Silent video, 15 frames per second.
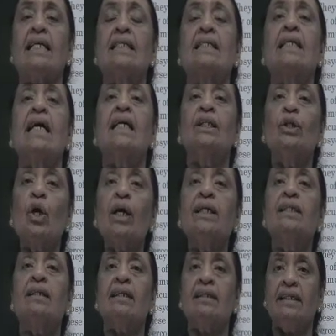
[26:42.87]
is
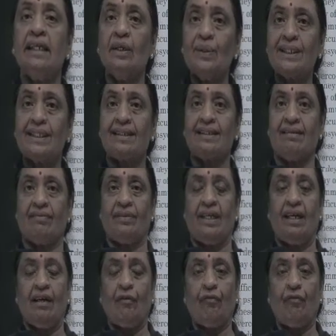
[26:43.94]
not conducive